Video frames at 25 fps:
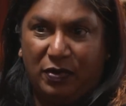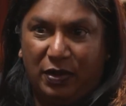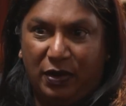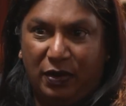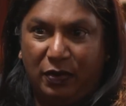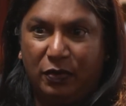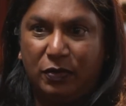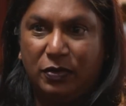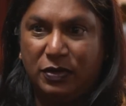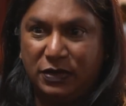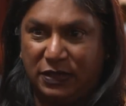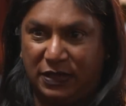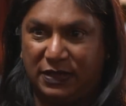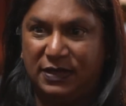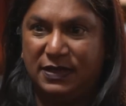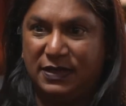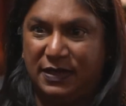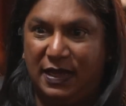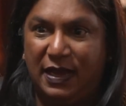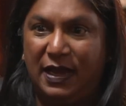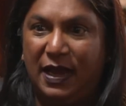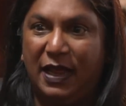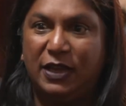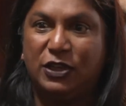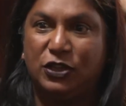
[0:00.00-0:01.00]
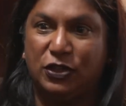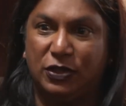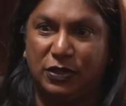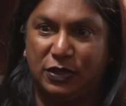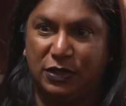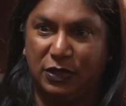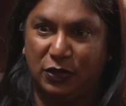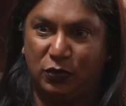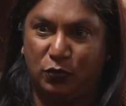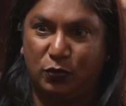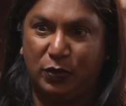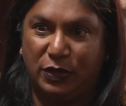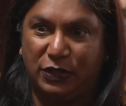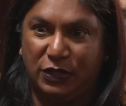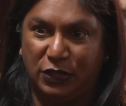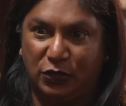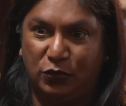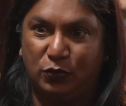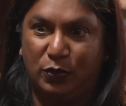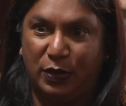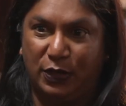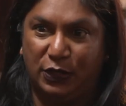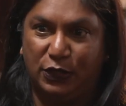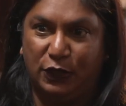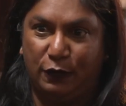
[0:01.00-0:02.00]
You know, because it's the elections in
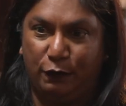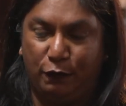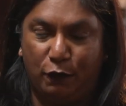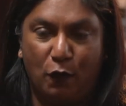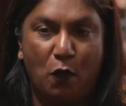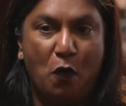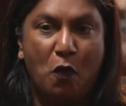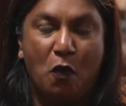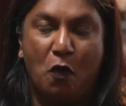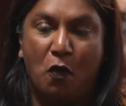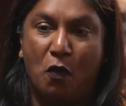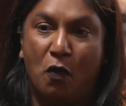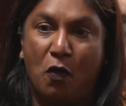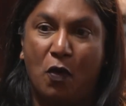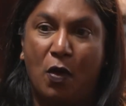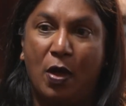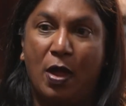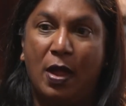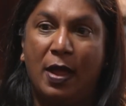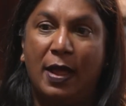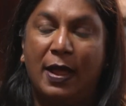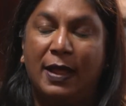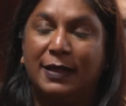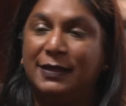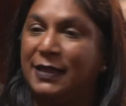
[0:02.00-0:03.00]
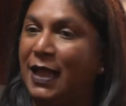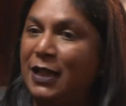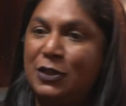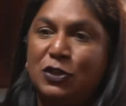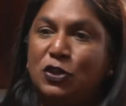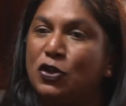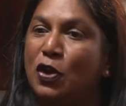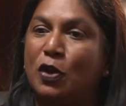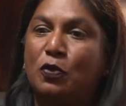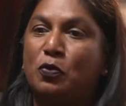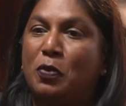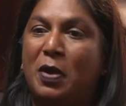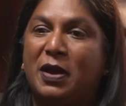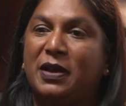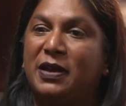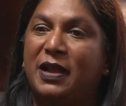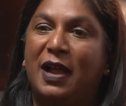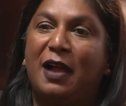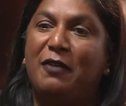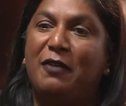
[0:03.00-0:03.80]
2024. That's not what